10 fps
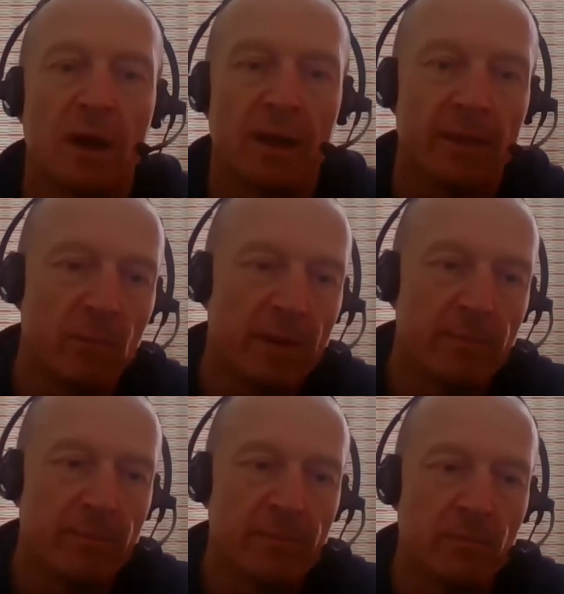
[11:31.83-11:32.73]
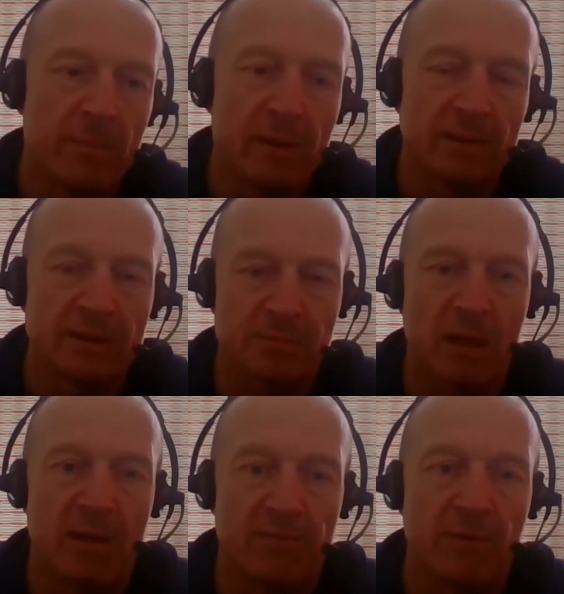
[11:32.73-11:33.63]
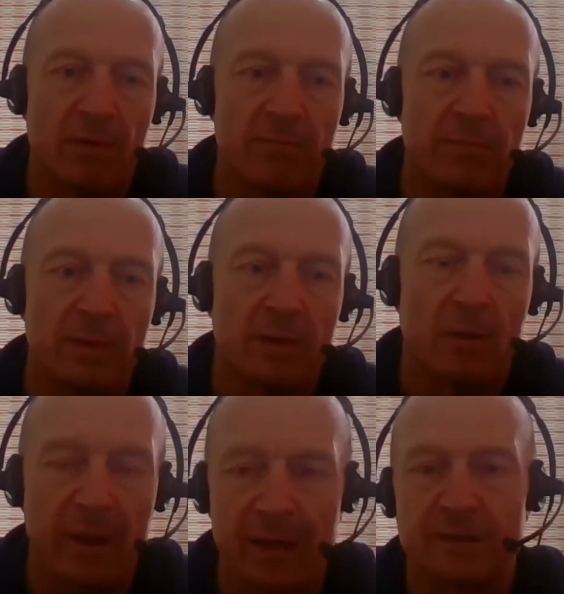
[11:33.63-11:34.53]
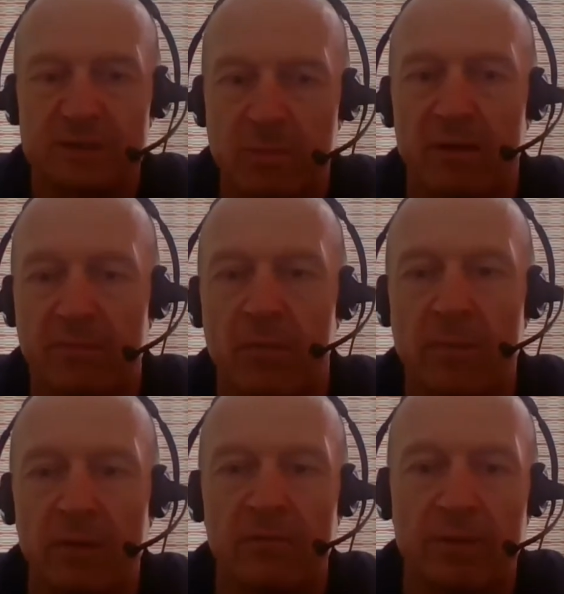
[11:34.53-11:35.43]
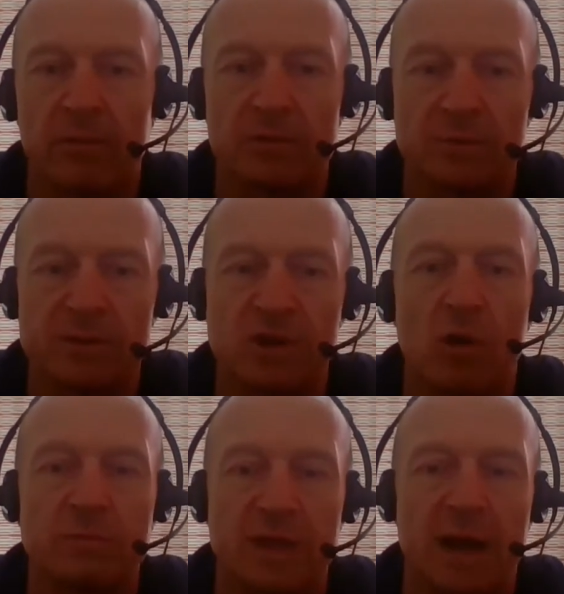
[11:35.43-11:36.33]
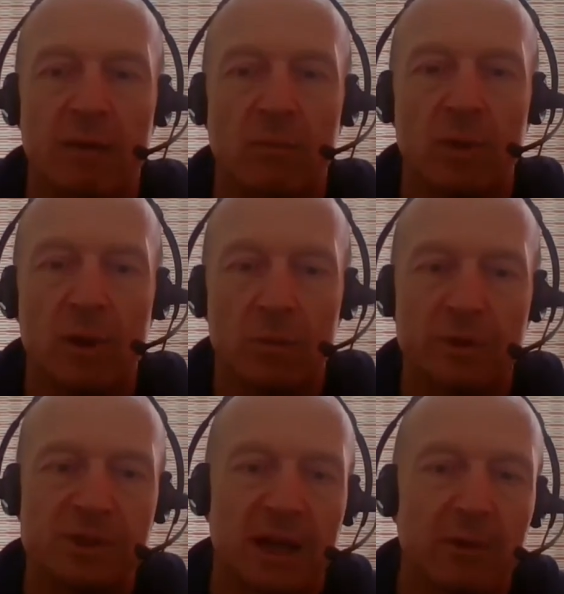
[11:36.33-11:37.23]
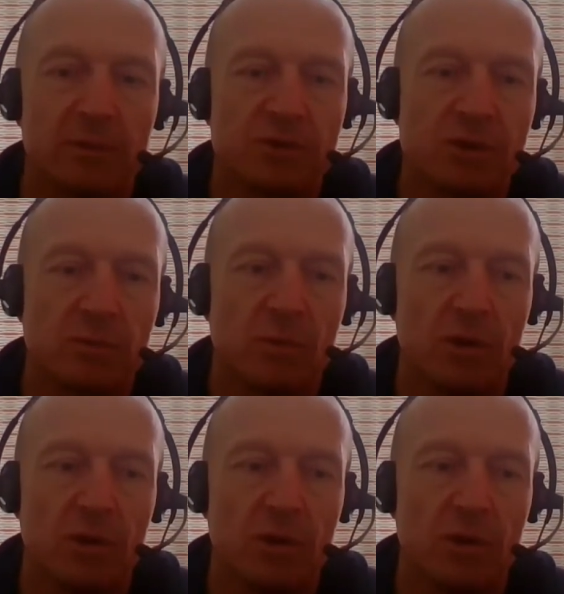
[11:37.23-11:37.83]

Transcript: And then we built this platform, or we had this platform built for us. We scoped it out, which allowed us to